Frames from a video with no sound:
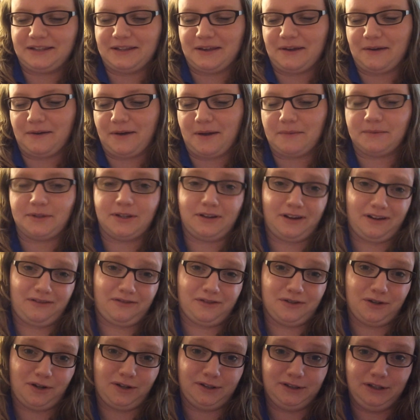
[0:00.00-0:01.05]
so I'm sorry
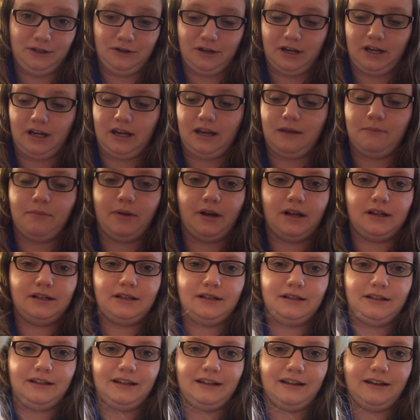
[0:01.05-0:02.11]
for doll nudity, but
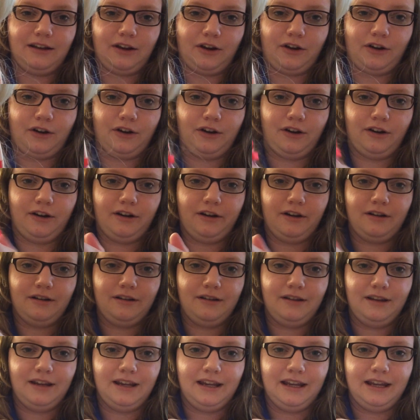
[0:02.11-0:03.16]
her
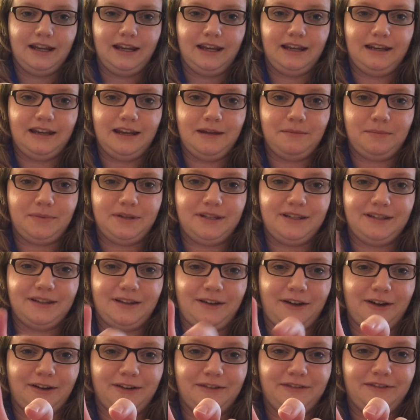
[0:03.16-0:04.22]
nips
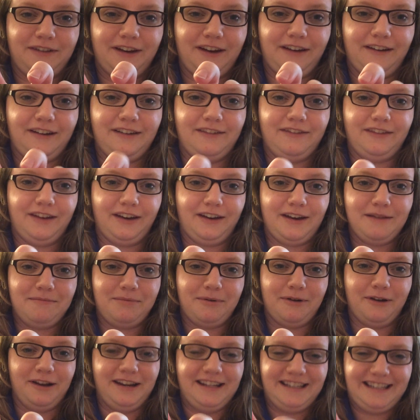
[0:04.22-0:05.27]
are very
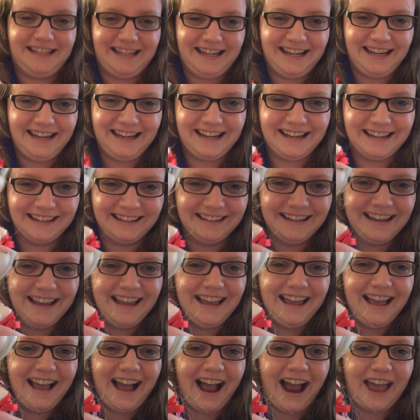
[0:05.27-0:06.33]
pointy.
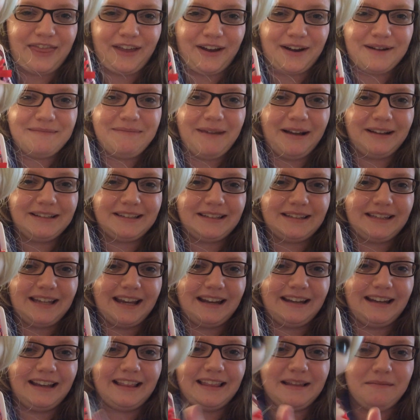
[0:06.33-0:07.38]
I thought about
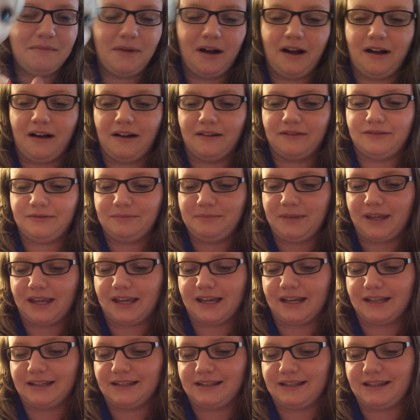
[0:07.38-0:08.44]
sanding them off
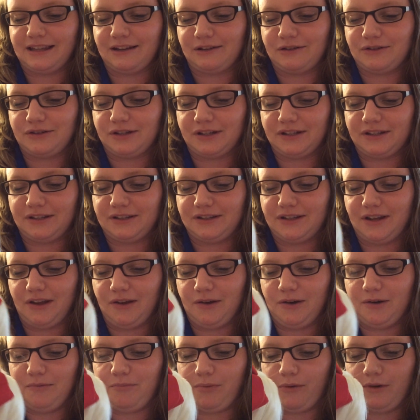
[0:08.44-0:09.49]
because they're just
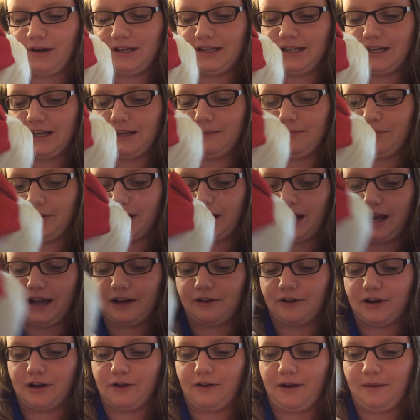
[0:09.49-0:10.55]
so pointy, but I
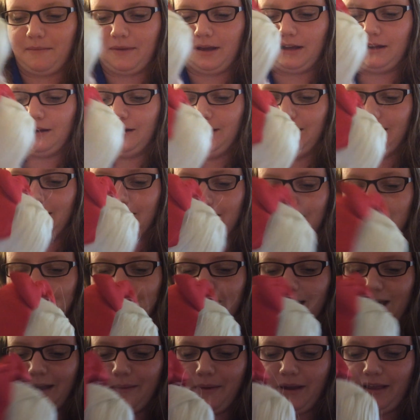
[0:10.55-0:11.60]
don't know. I
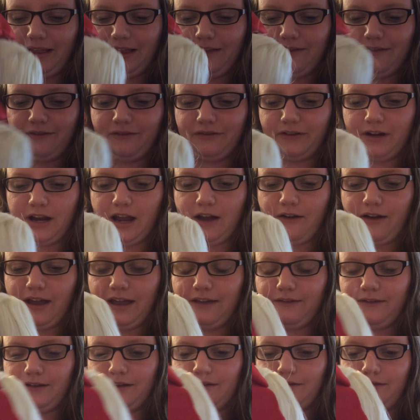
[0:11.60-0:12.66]
might leave them for now. I
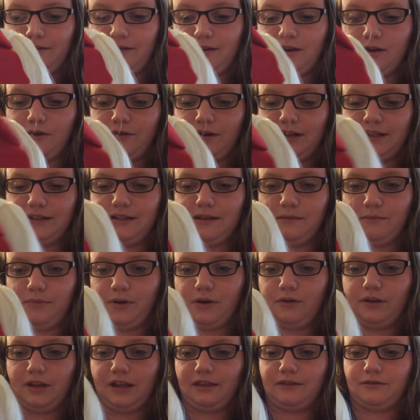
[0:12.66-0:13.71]
haven't noticed them
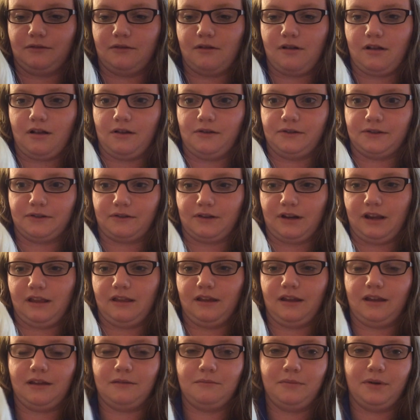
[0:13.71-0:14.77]
poking through clothes or
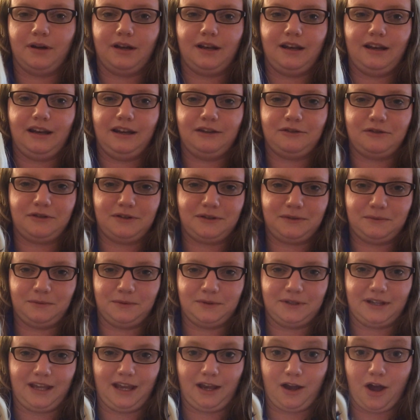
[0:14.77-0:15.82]
anything, but it just
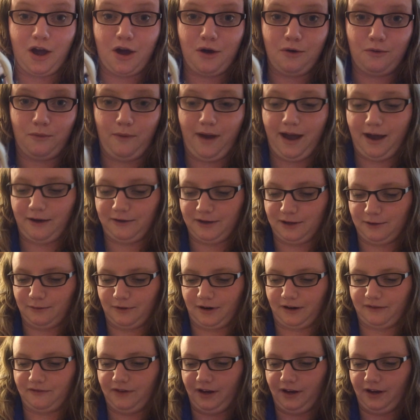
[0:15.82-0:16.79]
was like, oh wow, you are